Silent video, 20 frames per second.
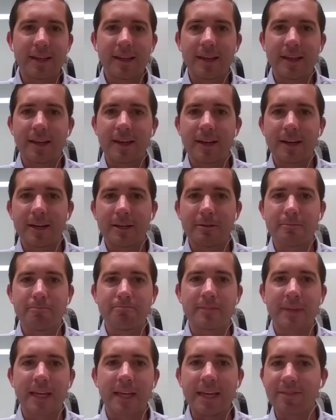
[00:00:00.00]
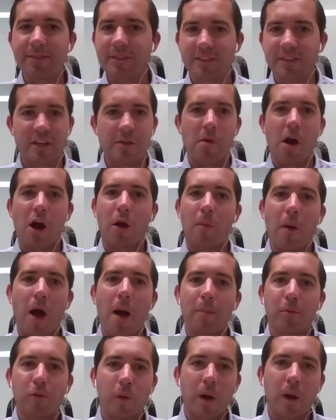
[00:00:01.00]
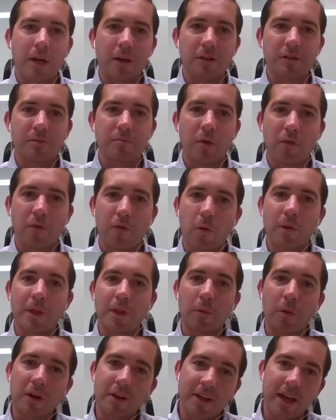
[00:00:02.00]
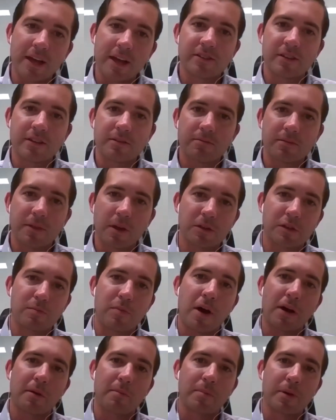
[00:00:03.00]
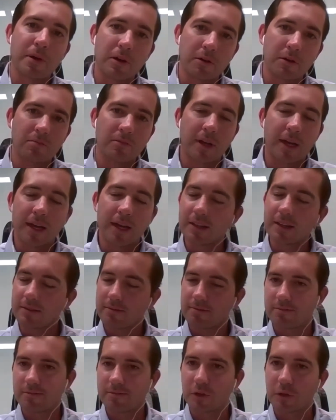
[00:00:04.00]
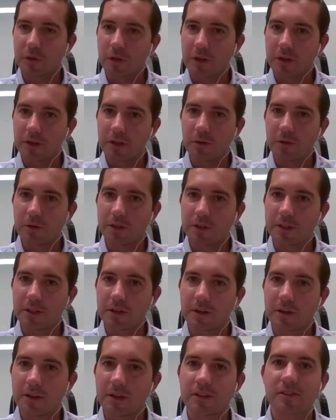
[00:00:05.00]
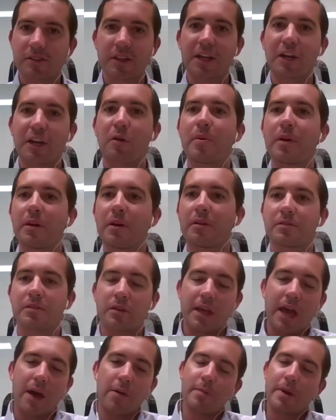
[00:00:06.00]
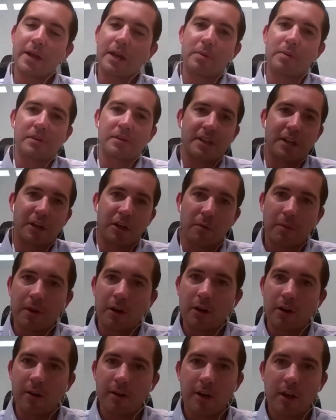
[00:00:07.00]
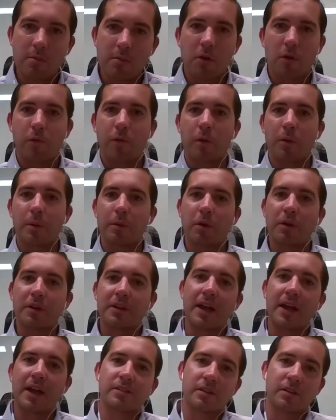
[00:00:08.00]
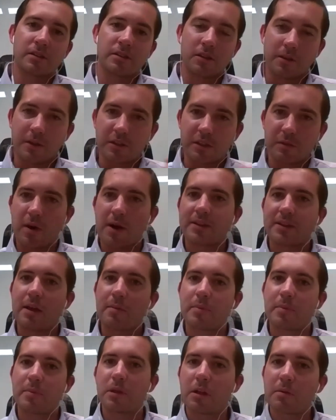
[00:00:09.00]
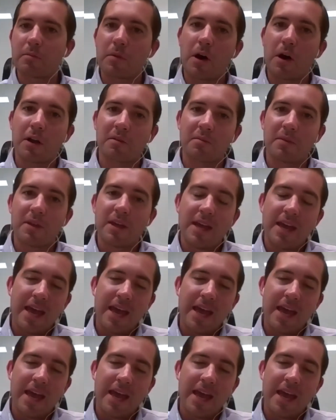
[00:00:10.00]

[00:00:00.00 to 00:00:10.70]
uh, even some operators, before they run casing, they'll spot a pill. And so you, you'll hear slicker pill. So yeah, we made up a slicker pill before we run casing. So they'll spot that pill on the bottom.